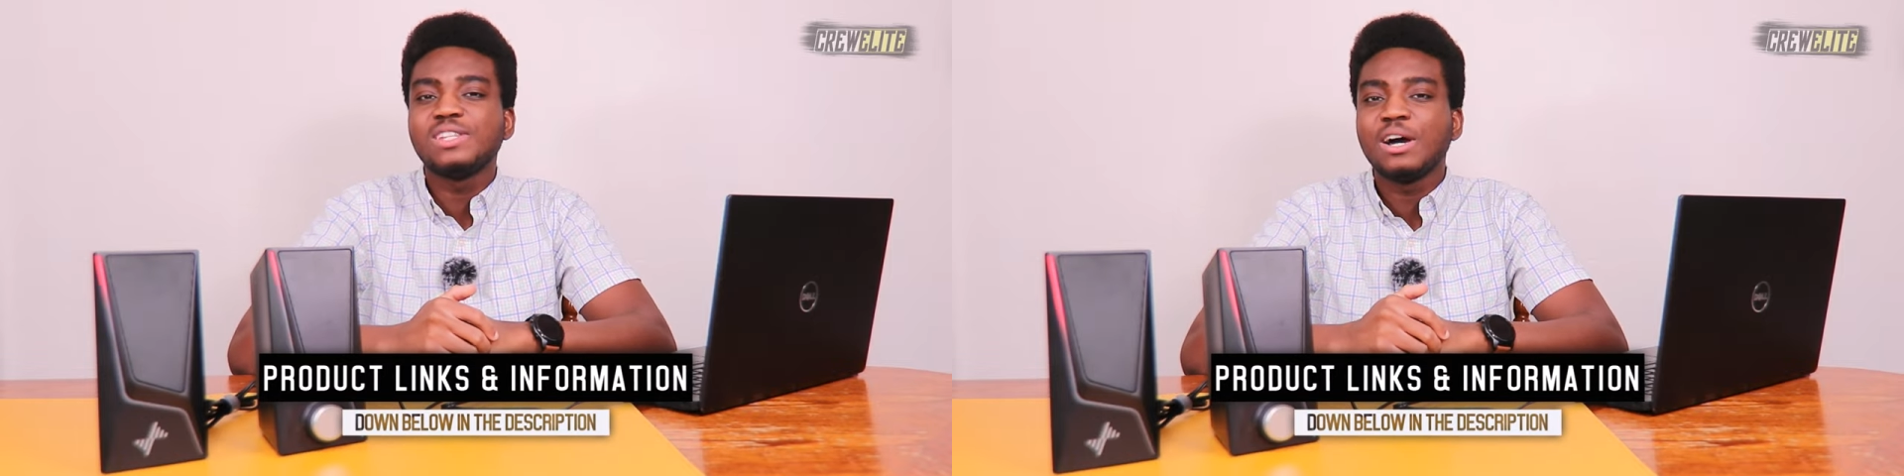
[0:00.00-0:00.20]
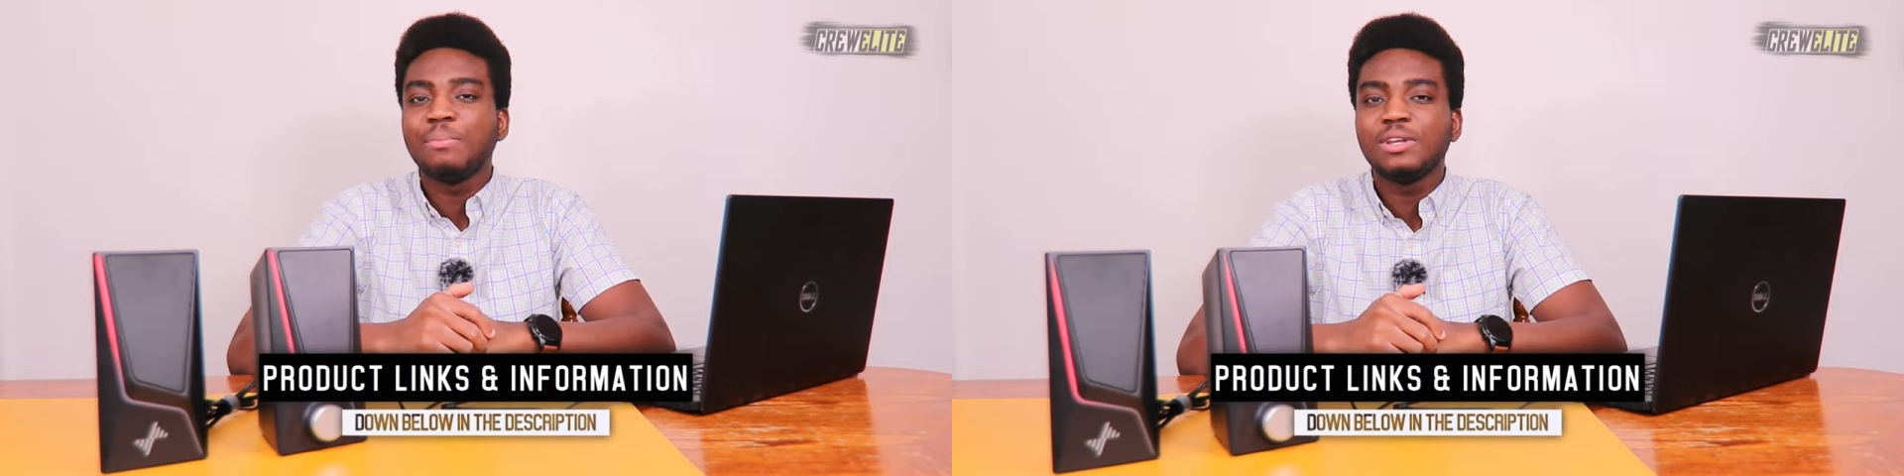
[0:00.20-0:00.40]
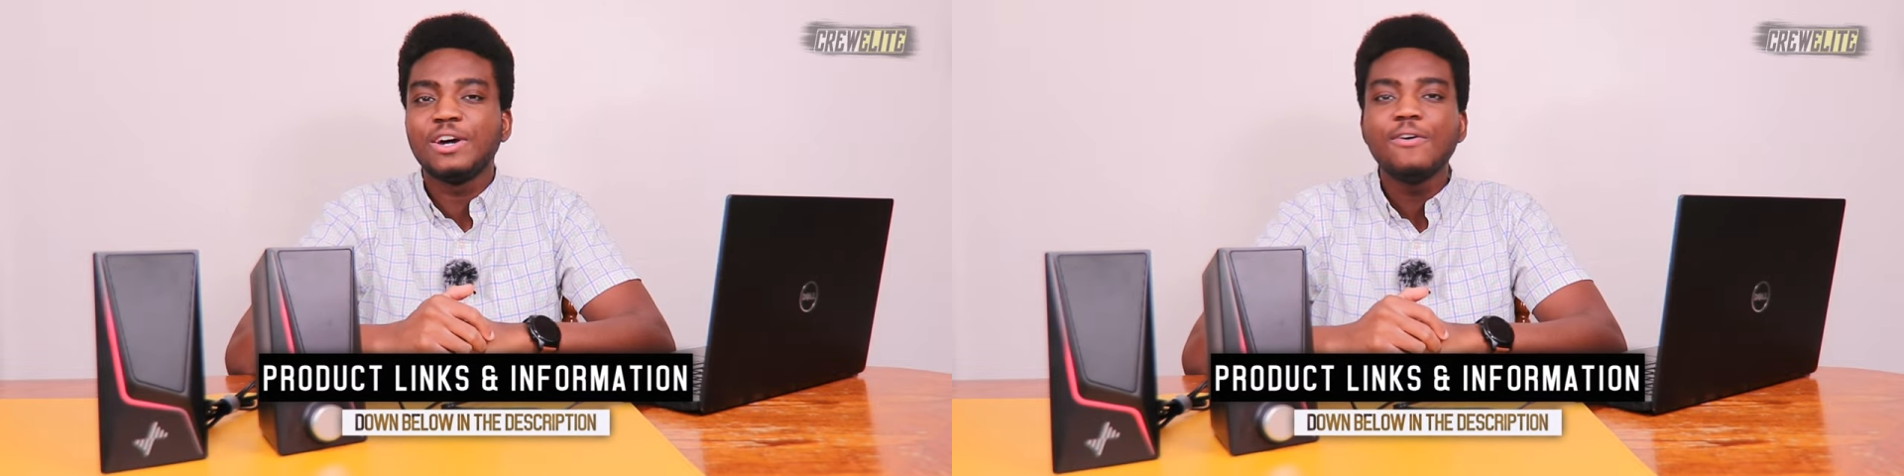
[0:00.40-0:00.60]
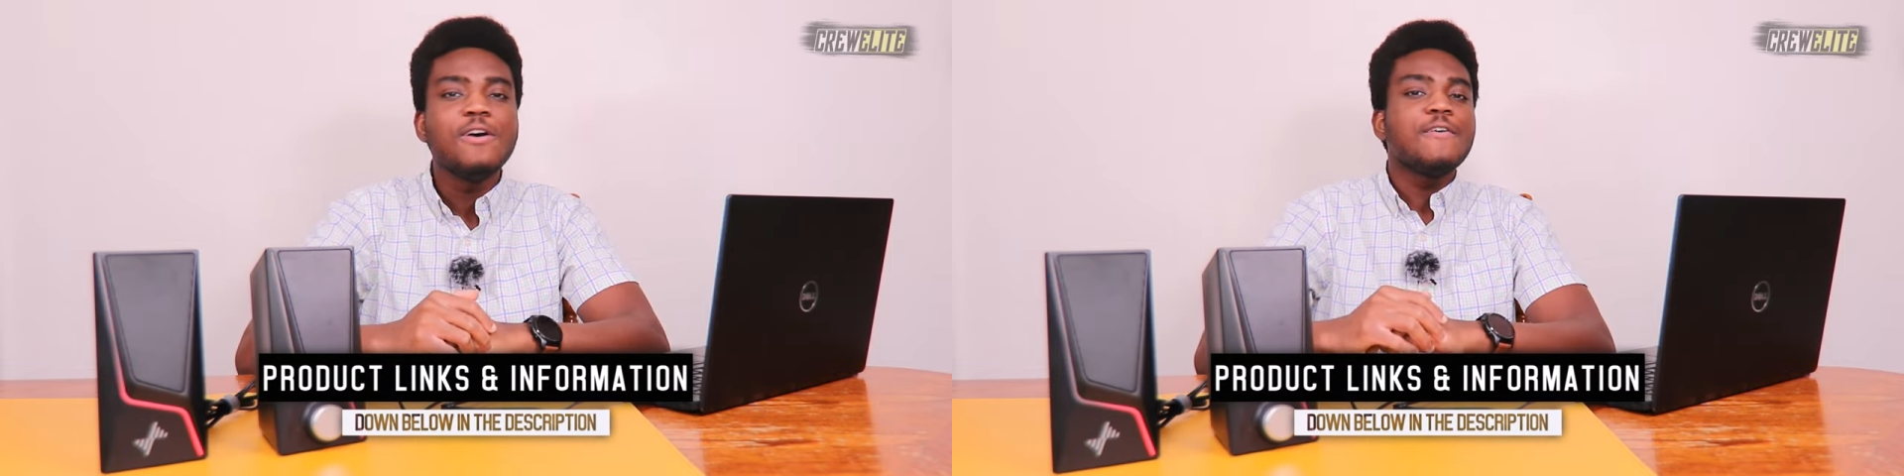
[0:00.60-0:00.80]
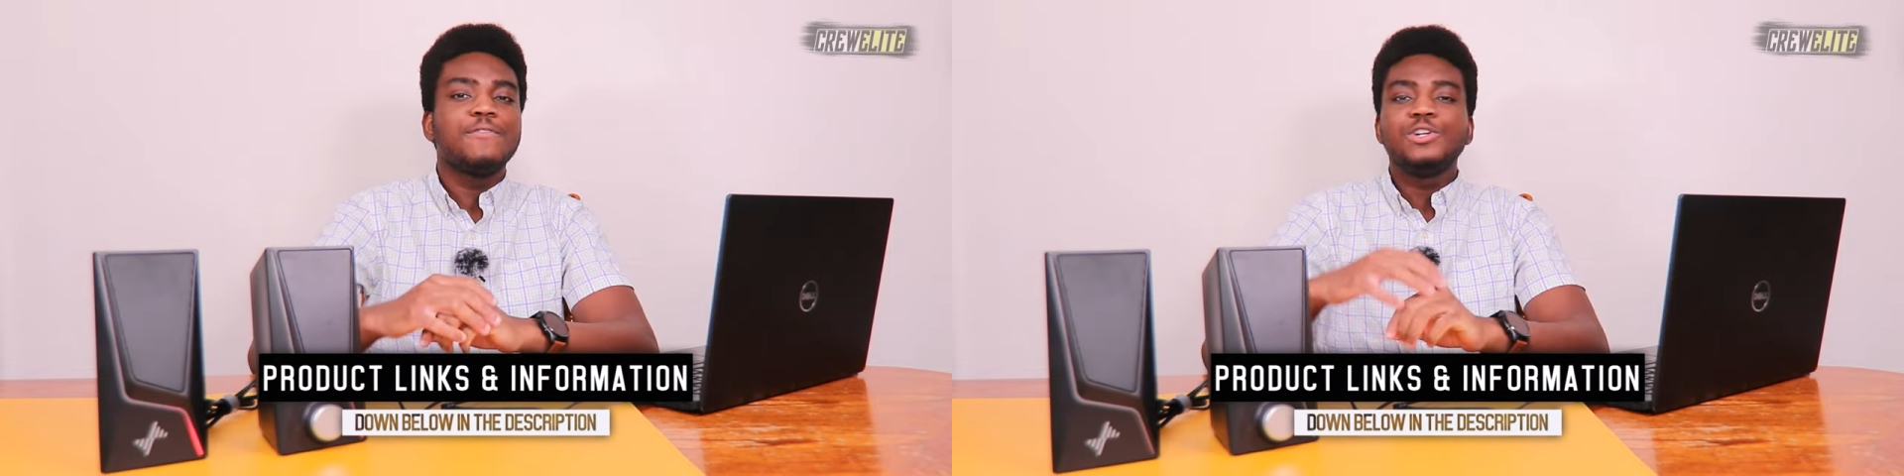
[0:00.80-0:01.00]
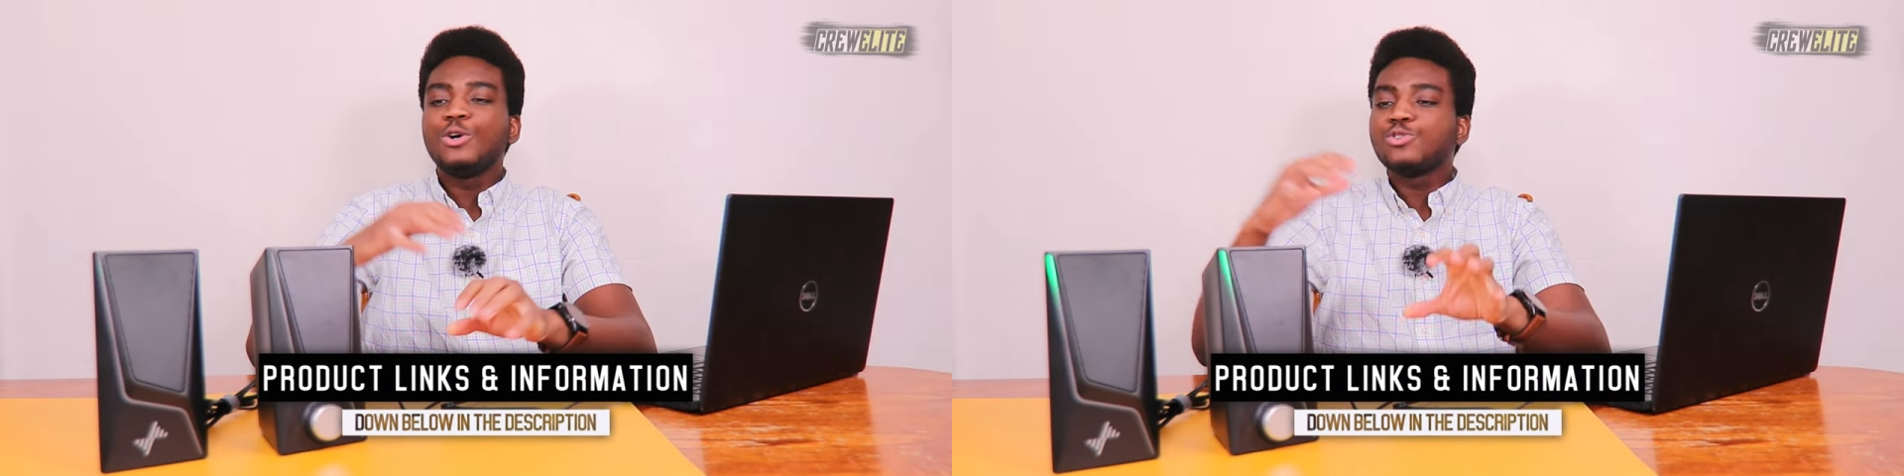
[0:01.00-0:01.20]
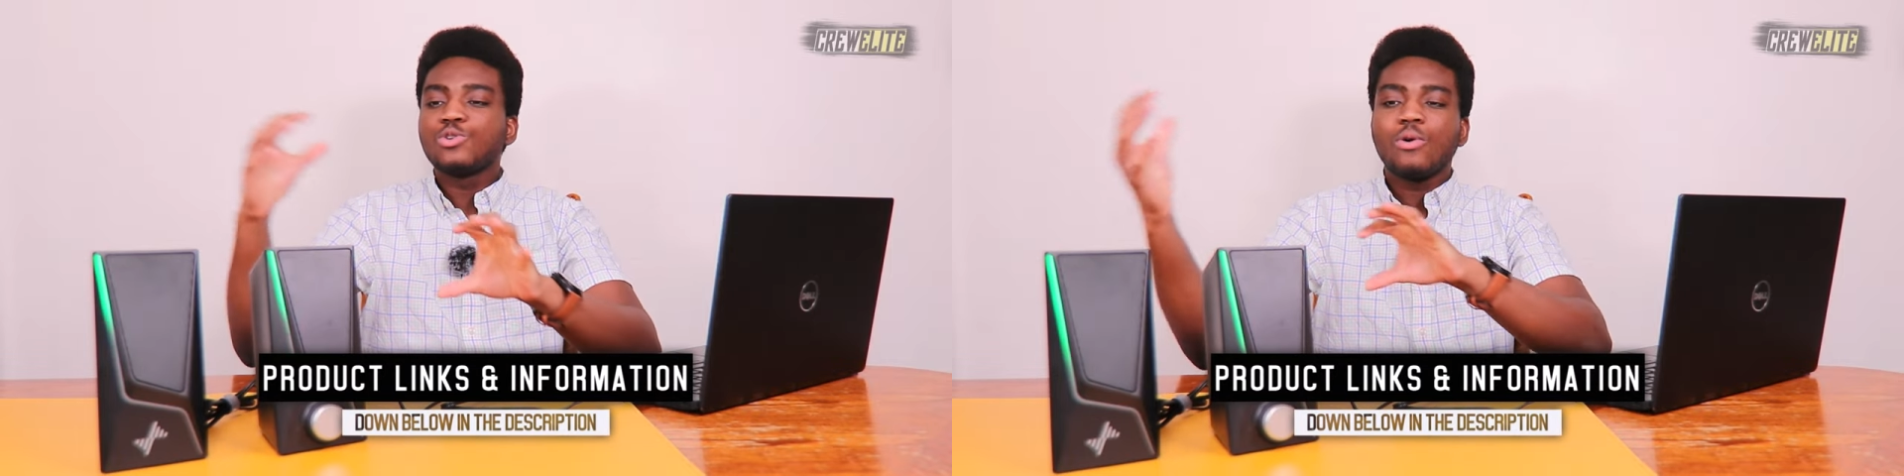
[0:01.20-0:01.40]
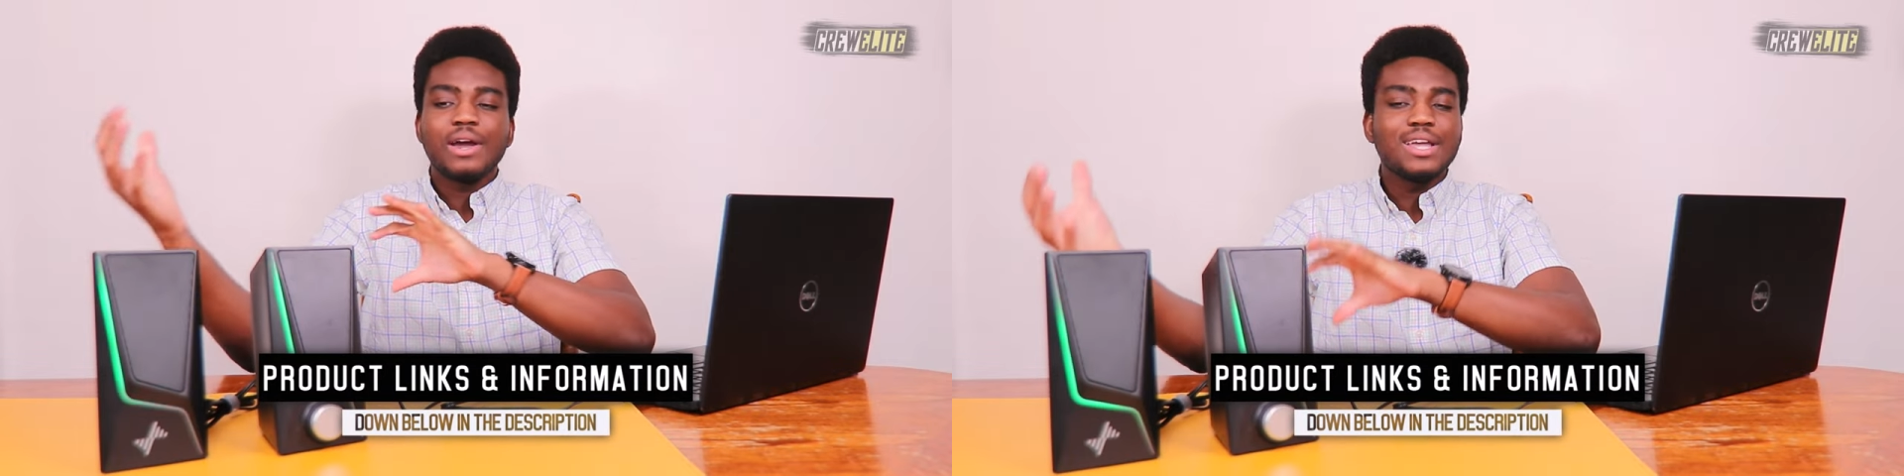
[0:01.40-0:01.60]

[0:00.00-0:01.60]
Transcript: down below for those who are